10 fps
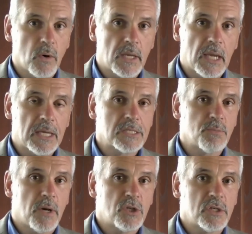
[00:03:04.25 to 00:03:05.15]
working as
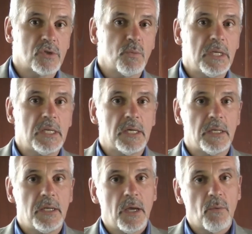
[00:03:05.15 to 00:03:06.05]
much as we
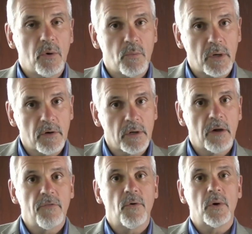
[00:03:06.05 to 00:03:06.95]
did when we were in
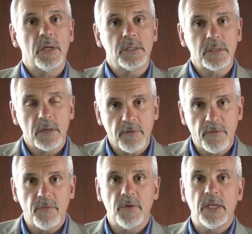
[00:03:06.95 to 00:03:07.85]
our 40s and our
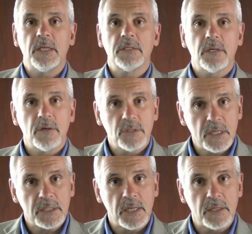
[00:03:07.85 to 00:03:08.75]
50s and our
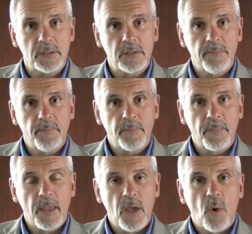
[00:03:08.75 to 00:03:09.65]
60s.
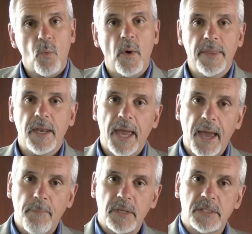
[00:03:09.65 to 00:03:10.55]
When that
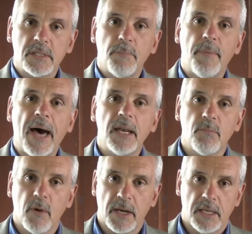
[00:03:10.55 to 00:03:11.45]
happens, the
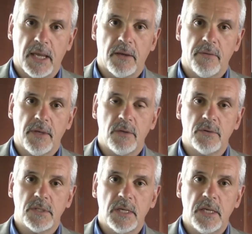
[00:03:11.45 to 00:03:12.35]
bottom rectangle that you
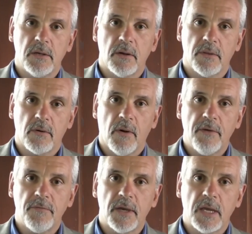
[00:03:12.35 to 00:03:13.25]
see here on the
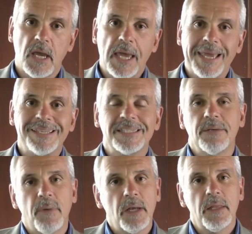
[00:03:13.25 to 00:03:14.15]
graphic is the
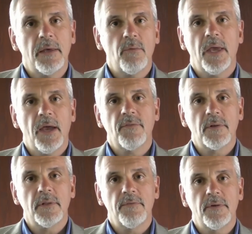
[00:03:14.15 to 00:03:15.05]
money that we have to
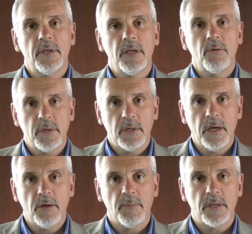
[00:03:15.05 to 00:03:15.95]
live in
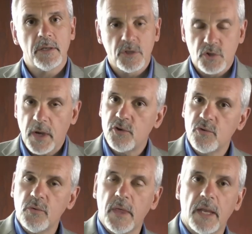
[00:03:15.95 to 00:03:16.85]
retirement. So I
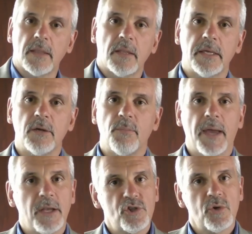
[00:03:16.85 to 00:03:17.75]
drew that on the legal
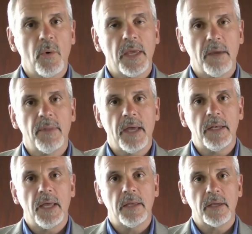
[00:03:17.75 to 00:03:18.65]
pad, showing him that
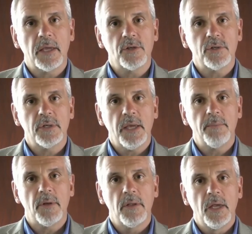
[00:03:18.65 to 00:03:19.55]
day in the kitchen
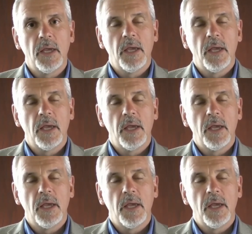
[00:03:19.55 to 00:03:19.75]
table,